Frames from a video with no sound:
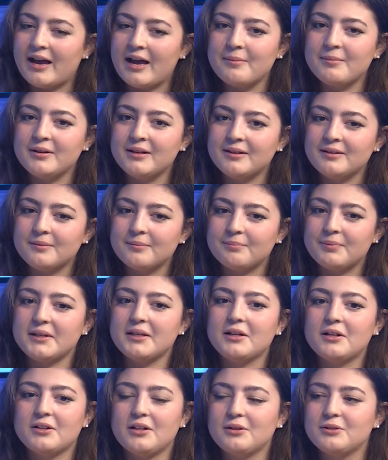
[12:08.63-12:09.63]
I mean,
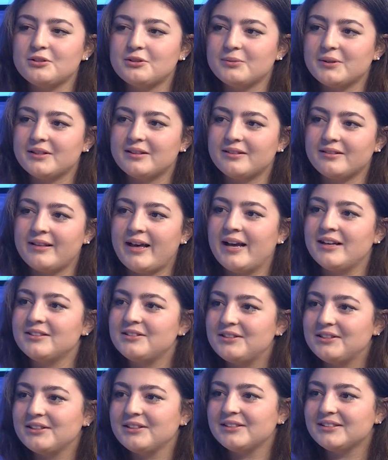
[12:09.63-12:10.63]
being close with
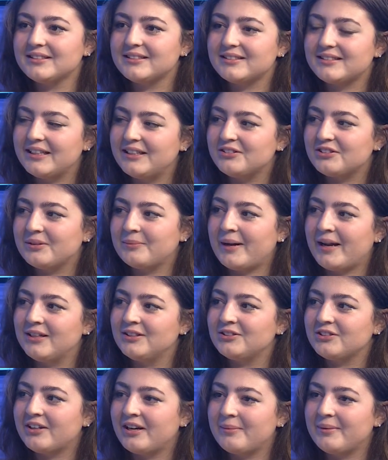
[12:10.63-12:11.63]
last year's station
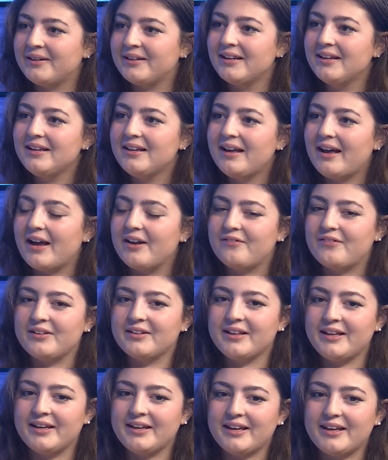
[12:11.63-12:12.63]
manager, I mean, I feel
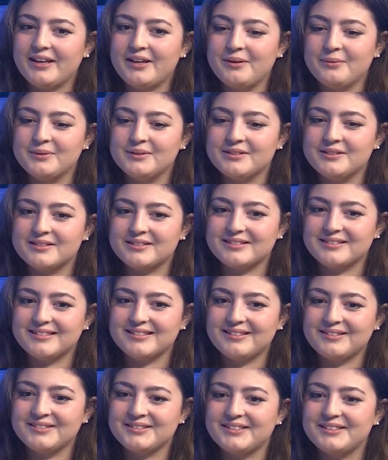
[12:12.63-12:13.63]
like it was
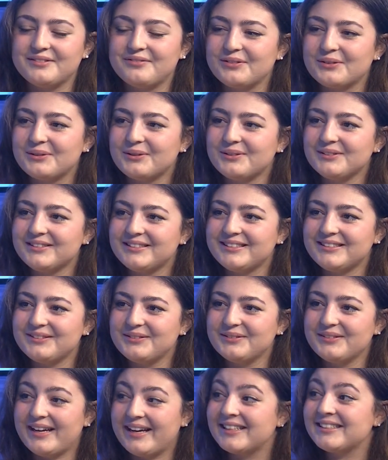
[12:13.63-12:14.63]
difficult
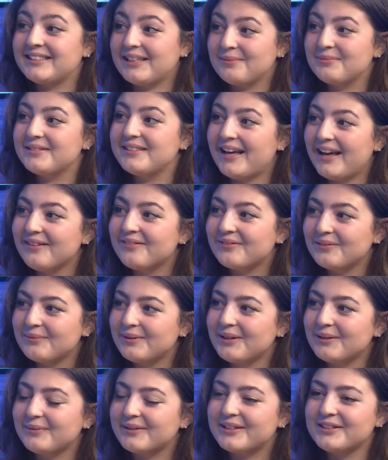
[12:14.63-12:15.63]
to accept that from
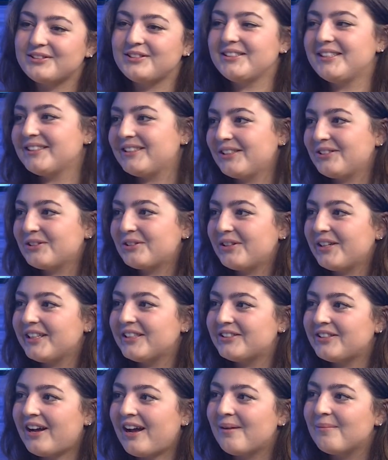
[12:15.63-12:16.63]
her because she did such a
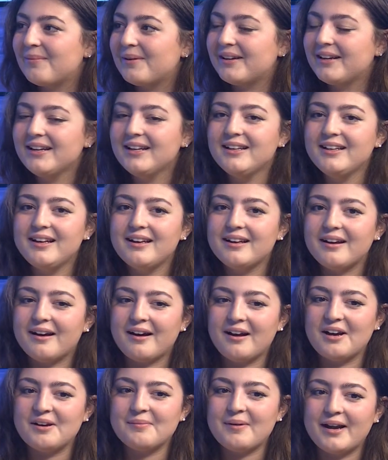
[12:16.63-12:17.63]
great job, but
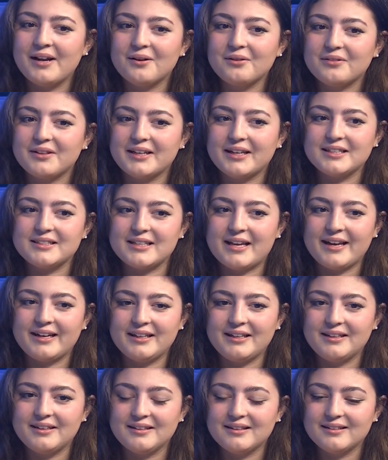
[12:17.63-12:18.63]
I don't think it's
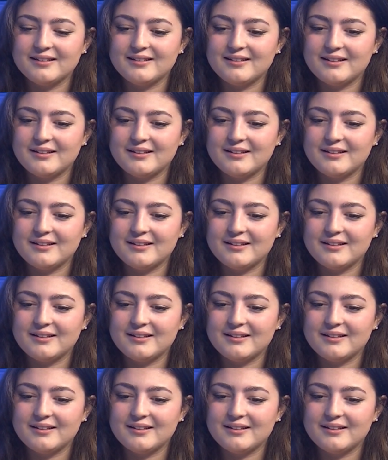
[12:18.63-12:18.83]
any,